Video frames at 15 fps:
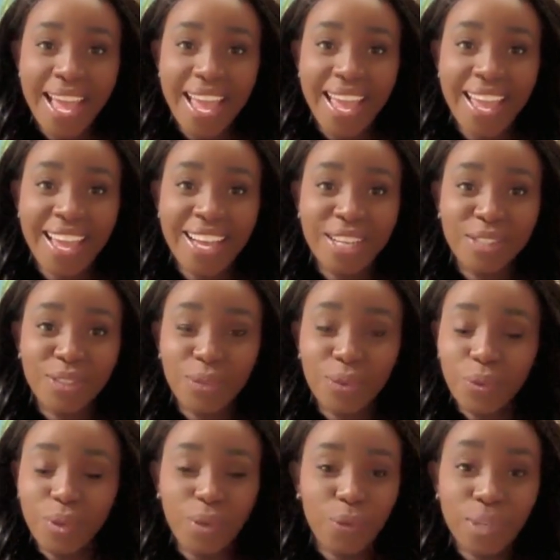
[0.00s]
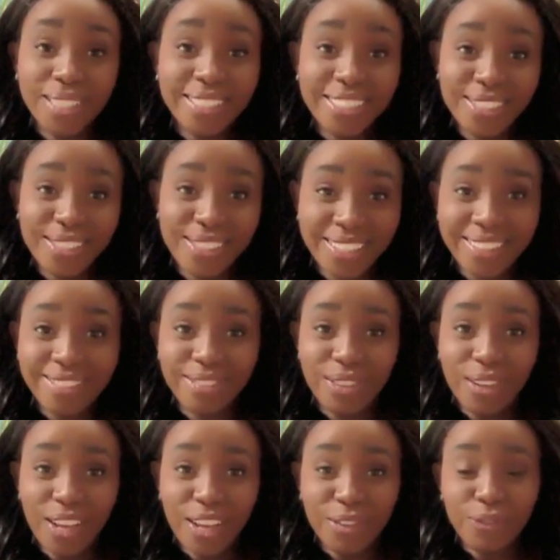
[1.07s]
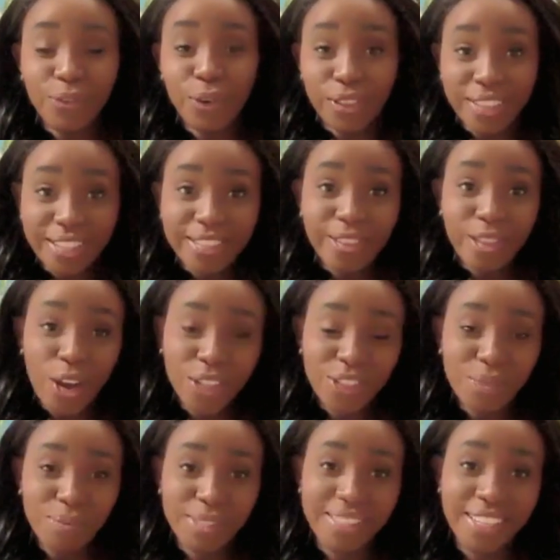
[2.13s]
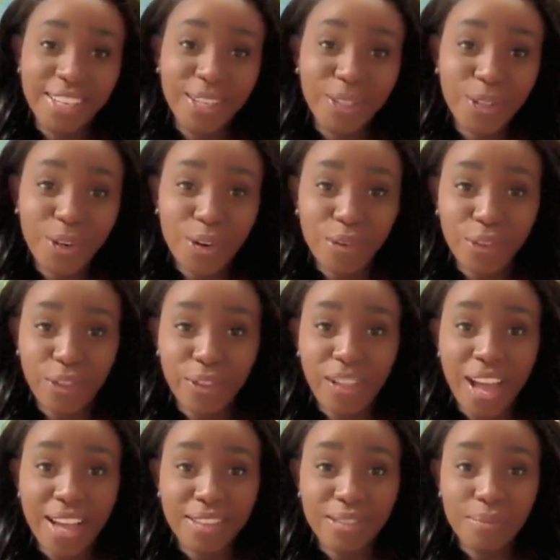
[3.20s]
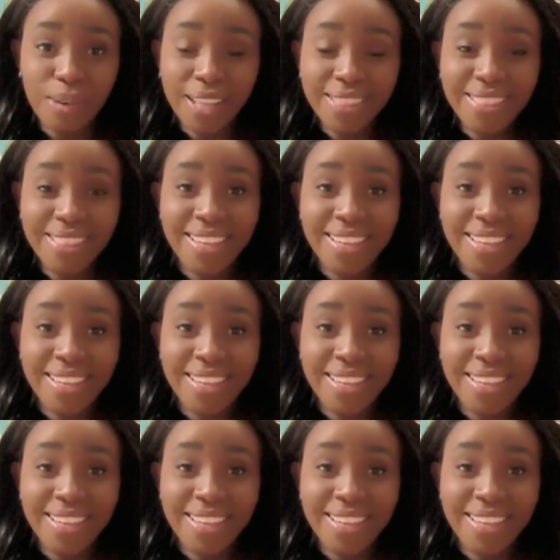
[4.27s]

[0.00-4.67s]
And we witnessed it for this launch in particular over the last month.